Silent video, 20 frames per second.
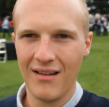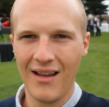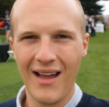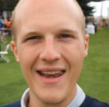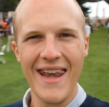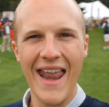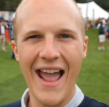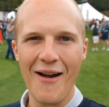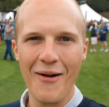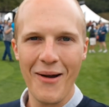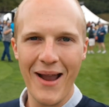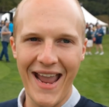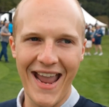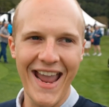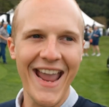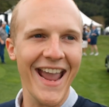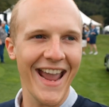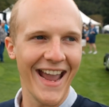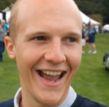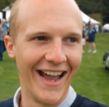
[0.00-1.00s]
and now
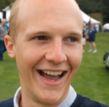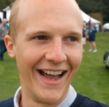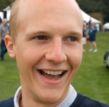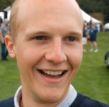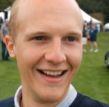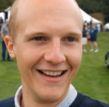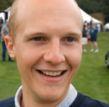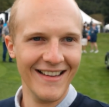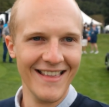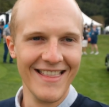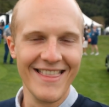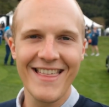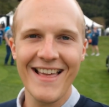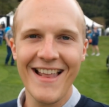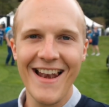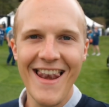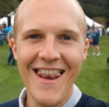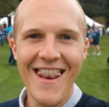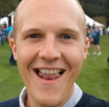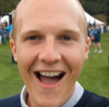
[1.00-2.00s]
here,
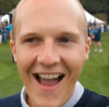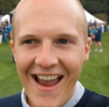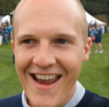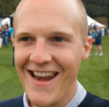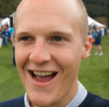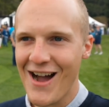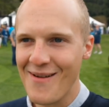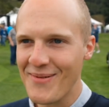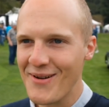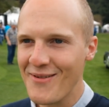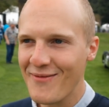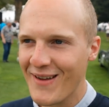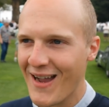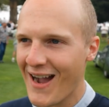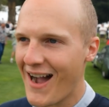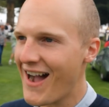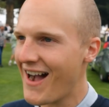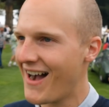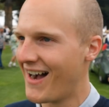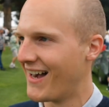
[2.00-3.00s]
the lineup of
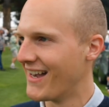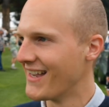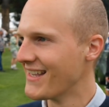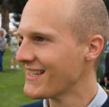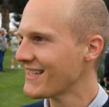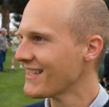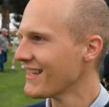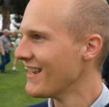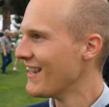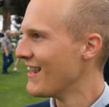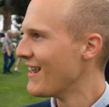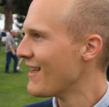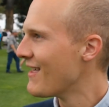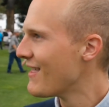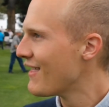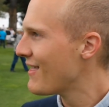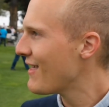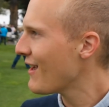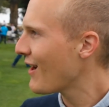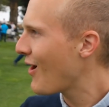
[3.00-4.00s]
cars,
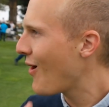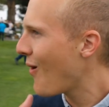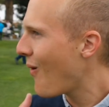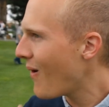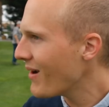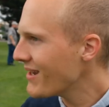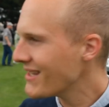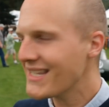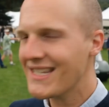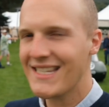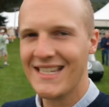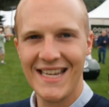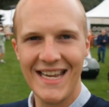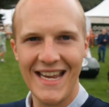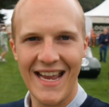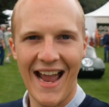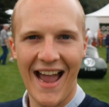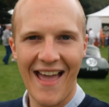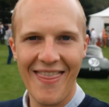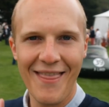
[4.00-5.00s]
the
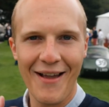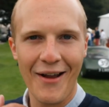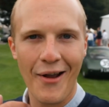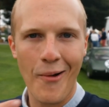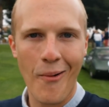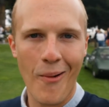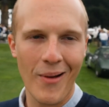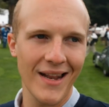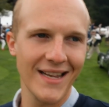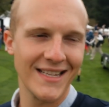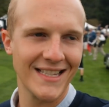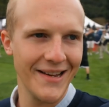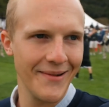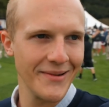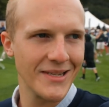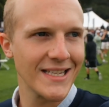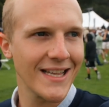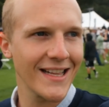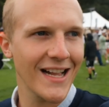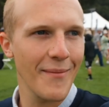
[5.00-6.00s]
quantity and the quality,
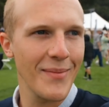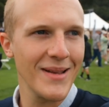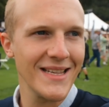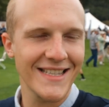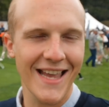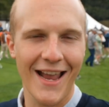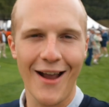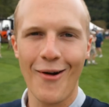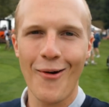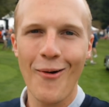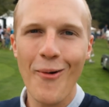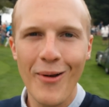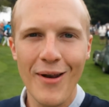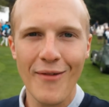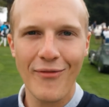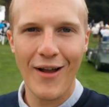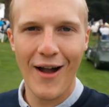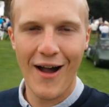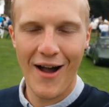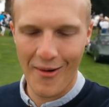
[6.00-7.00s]
which is something I've been saying all
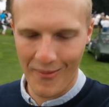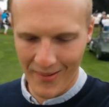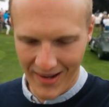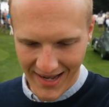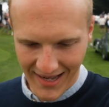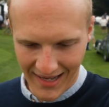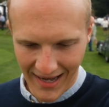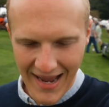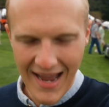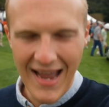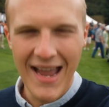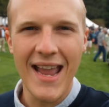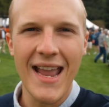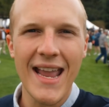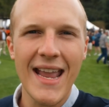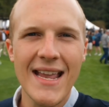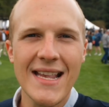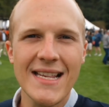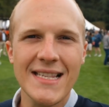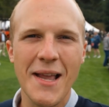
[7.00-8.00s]
of Car Week,
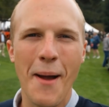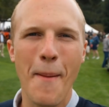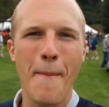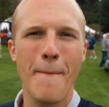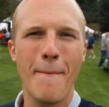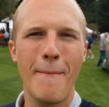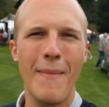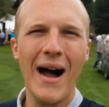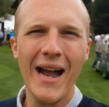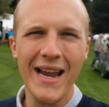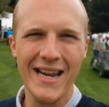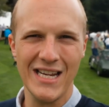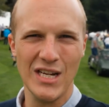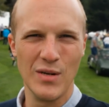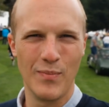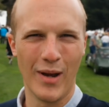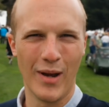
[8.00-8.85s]
is mind-blowing.